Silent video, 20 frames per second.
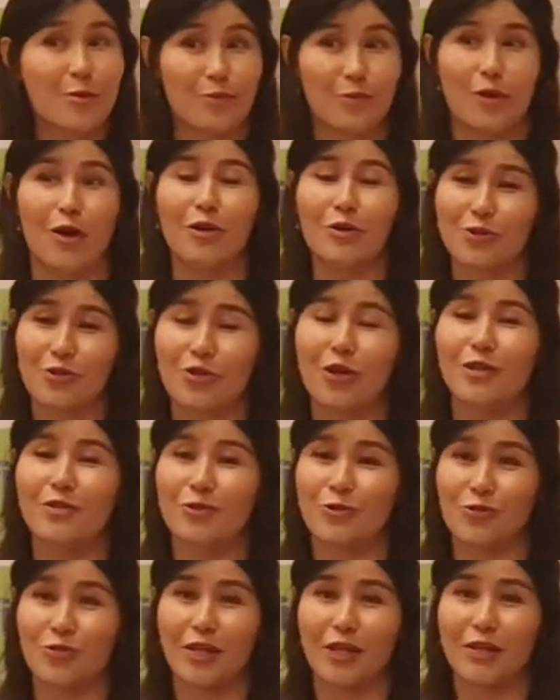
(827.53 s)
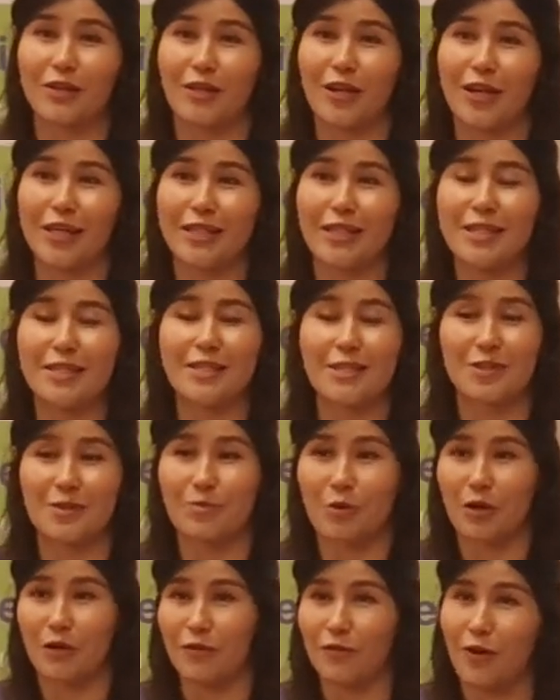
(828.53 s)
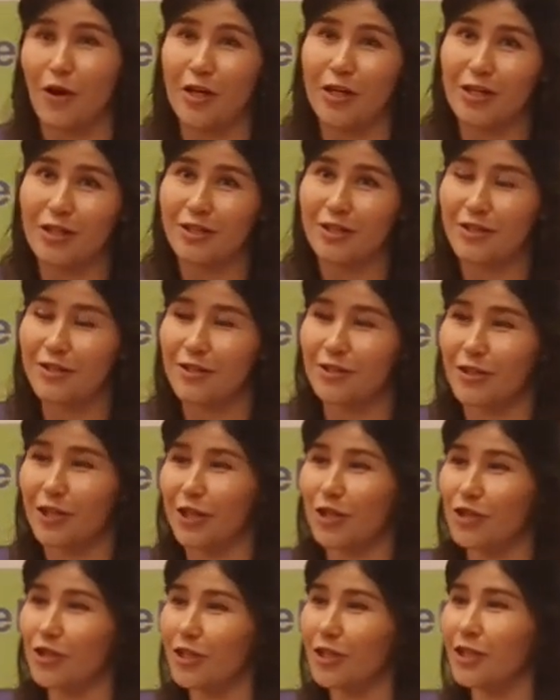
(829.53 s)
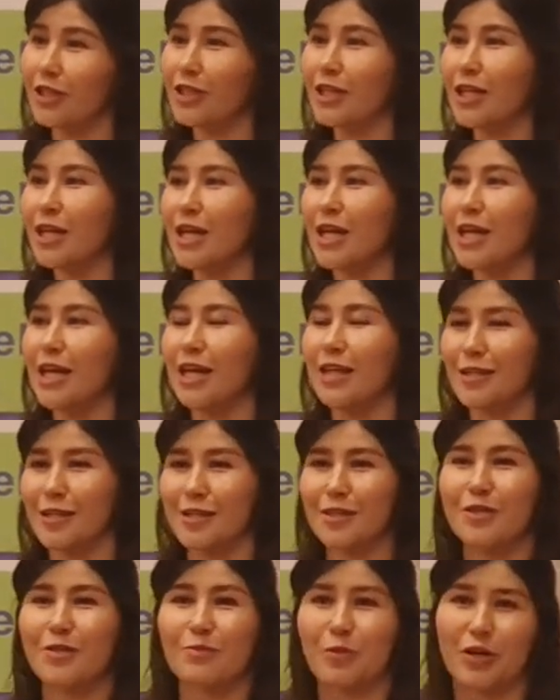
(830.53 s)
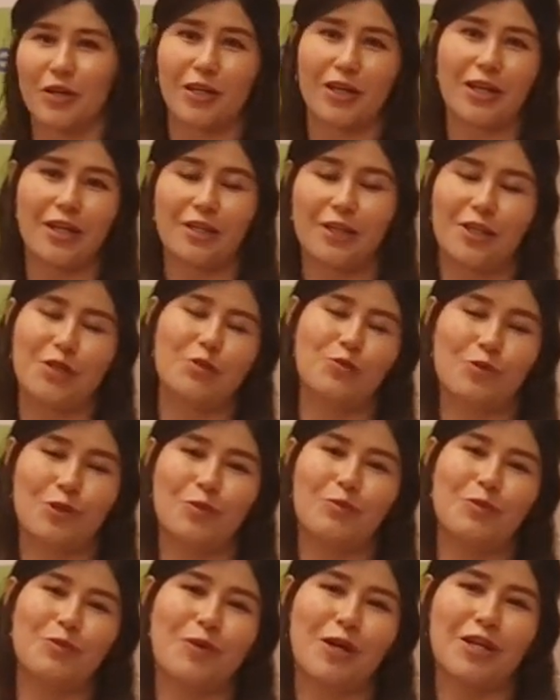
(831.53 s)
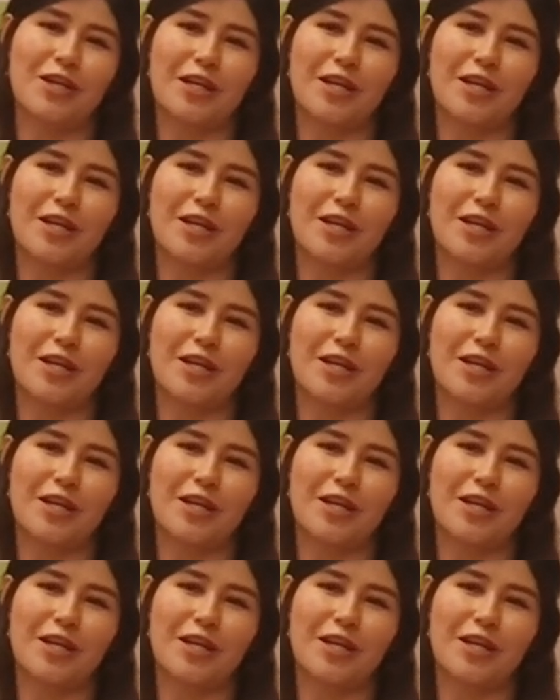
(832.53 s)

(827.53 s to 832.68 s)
I belong to Australia. This is my final destination, and this will be my